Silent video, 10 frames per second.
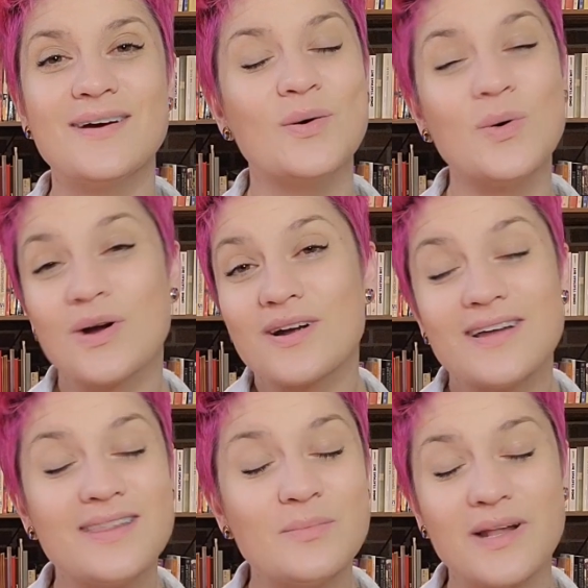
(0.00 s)
or
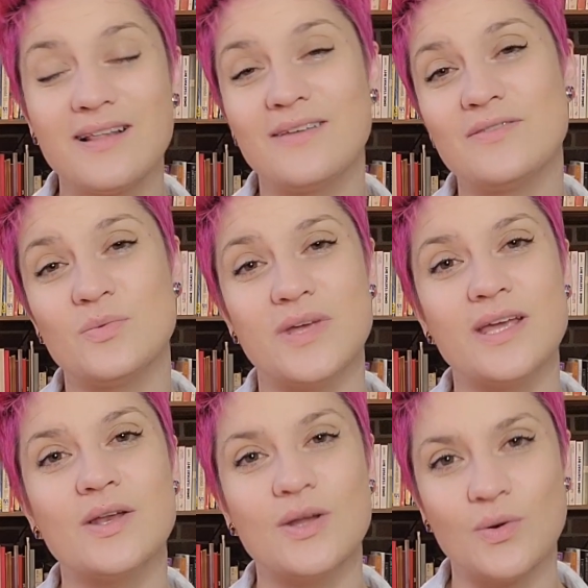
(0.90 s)
in the middle of the
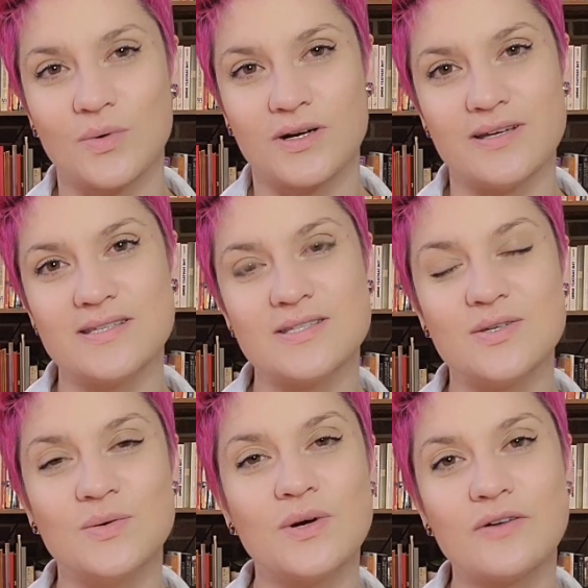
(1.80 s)
week, no worries.
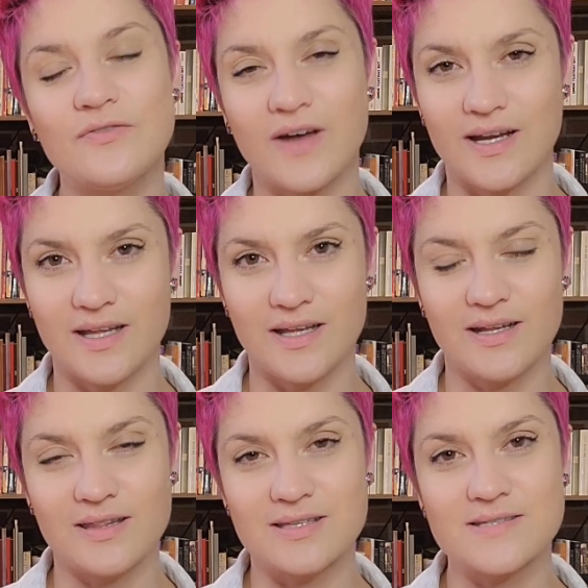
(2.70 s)
You are
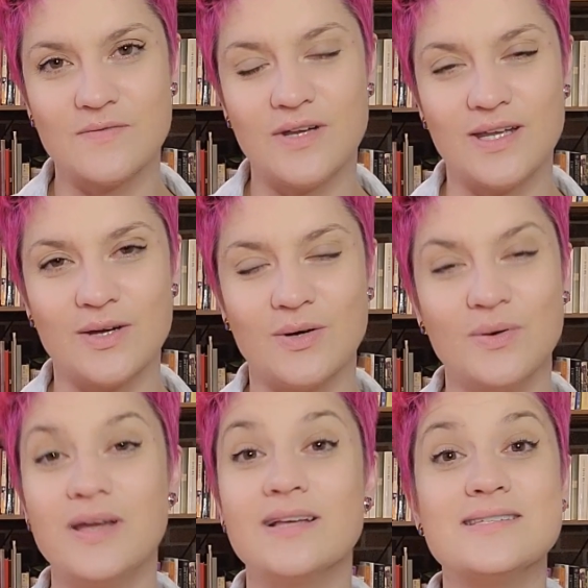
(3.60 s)
finding this
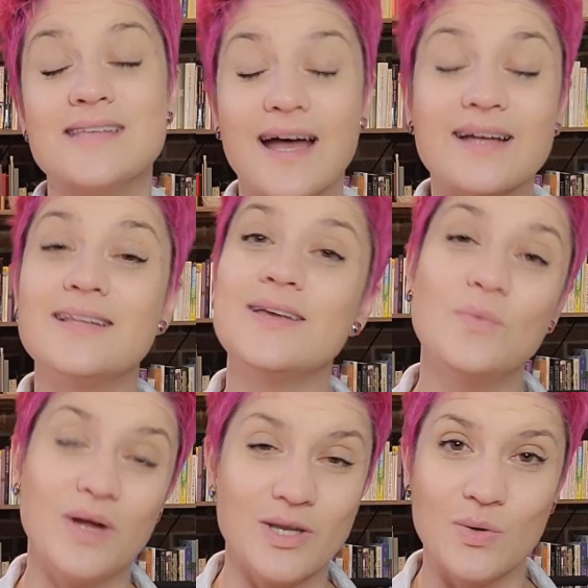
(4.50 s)
video exactly
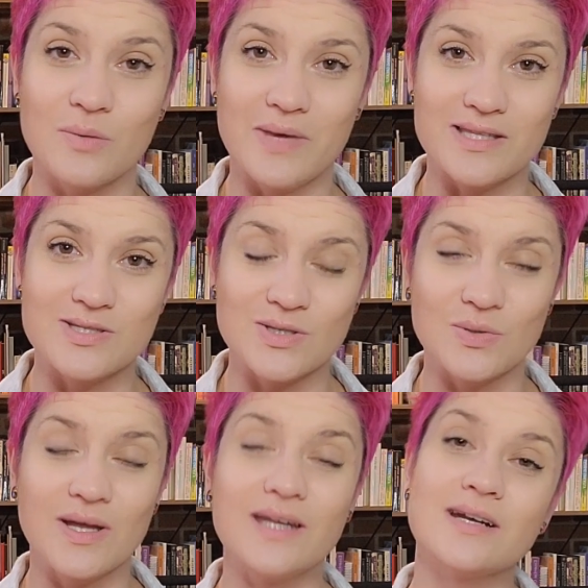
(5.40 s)
when you are meant
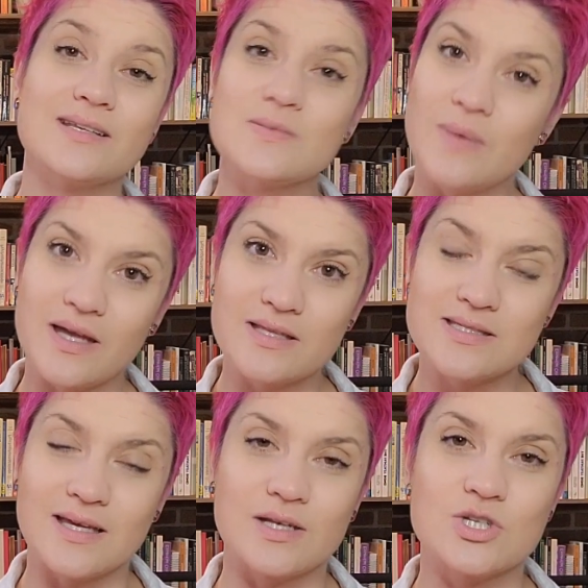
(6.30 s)
to, and it is my
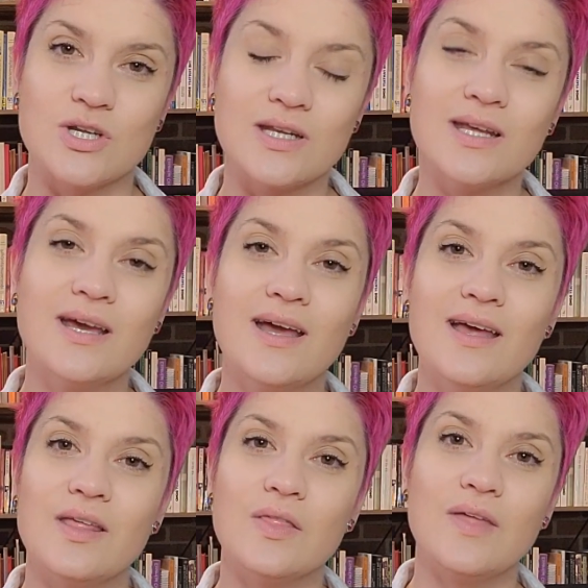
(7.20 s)
intention
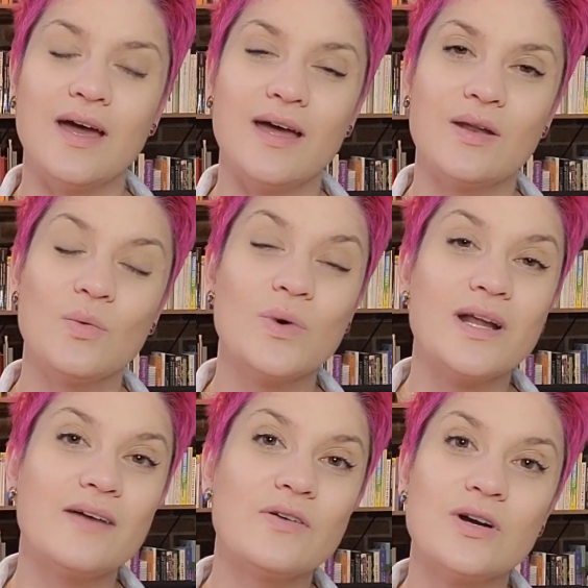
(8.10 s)
that
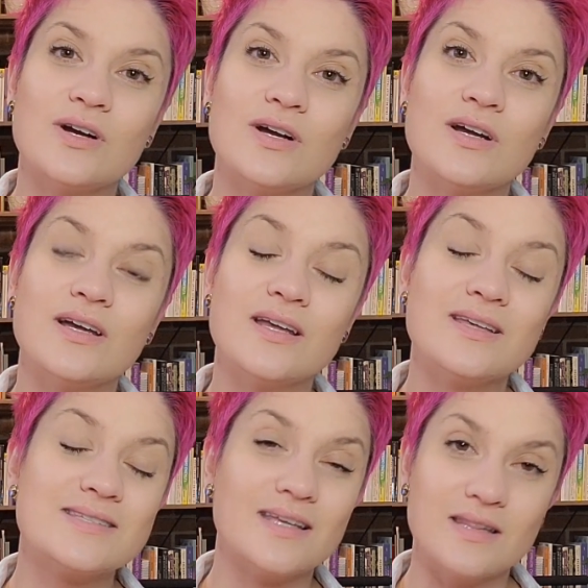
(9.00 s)
whatever
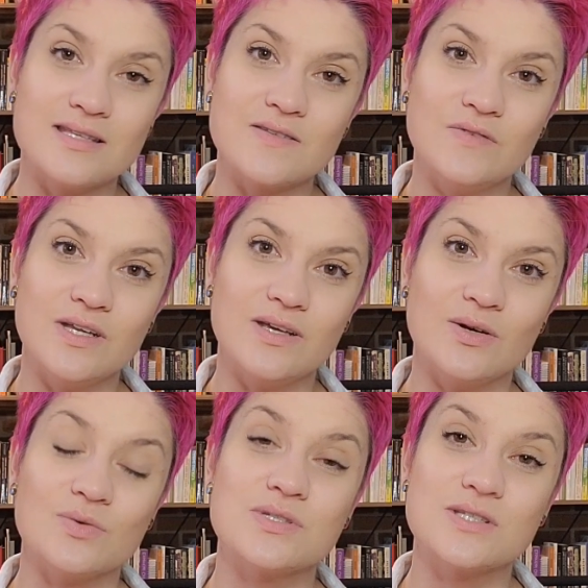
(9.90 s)
is in this
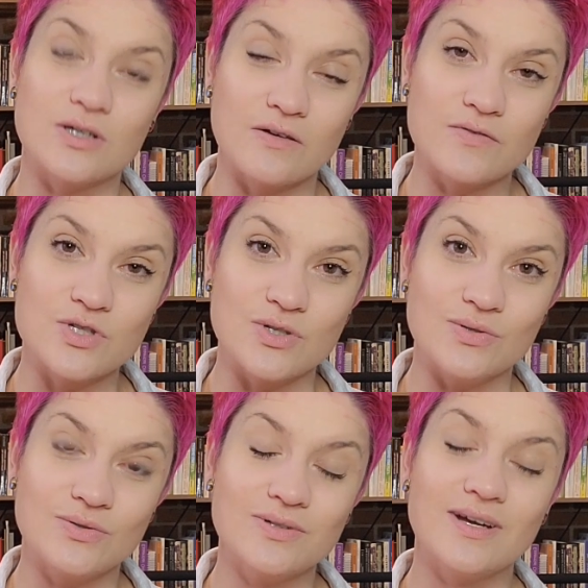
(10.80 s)
video serves
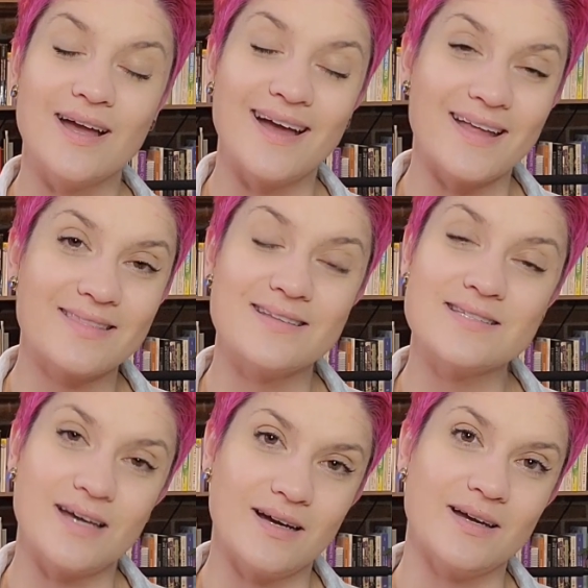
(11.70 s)
you at the
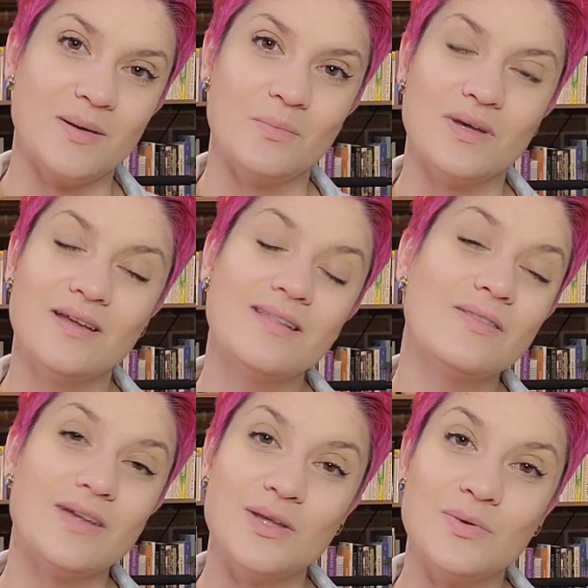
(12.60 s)
time
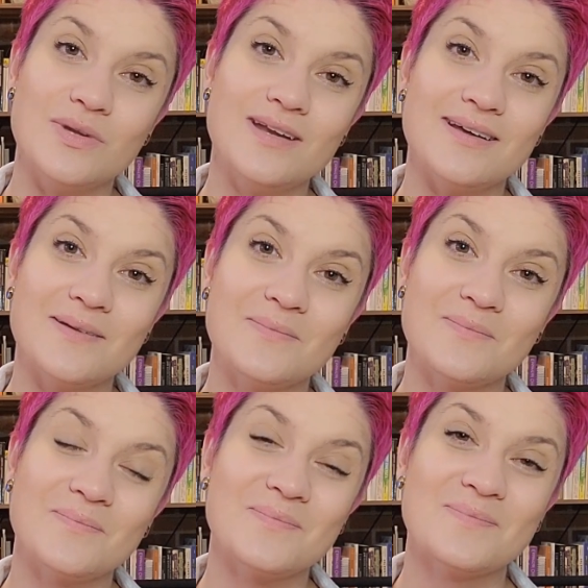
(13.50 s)
that you need
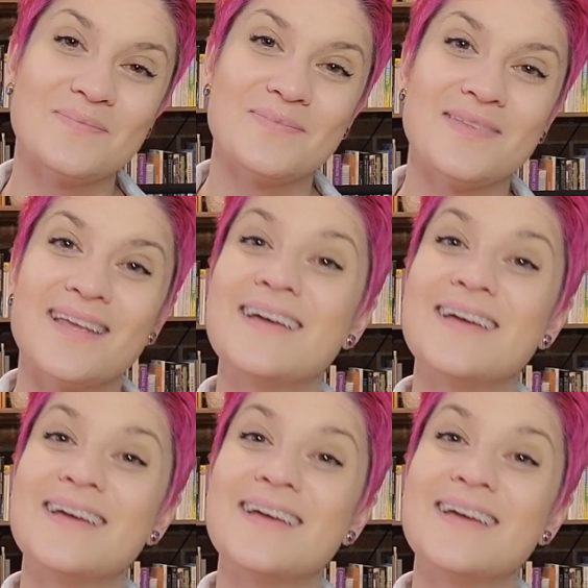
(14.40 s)
it.